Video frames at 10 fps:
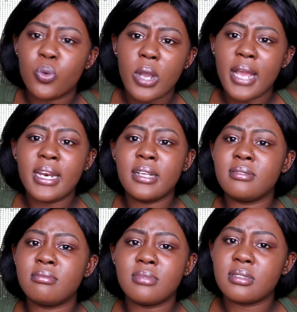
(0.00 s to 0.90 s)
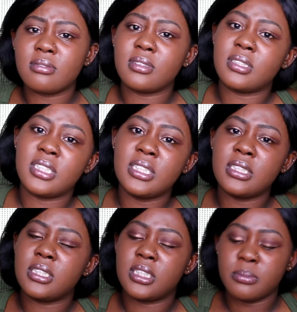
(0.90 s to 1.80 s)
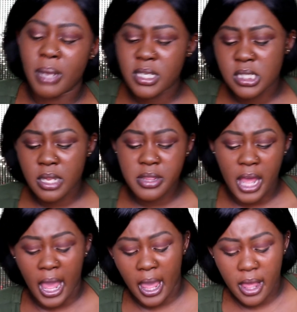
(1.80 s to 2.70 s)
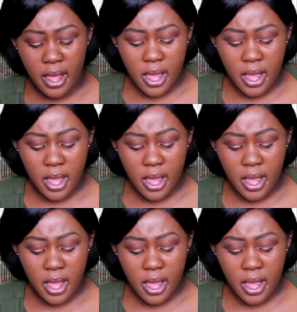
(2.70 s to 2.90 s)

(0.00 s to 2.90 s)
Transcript: and then she mentioned that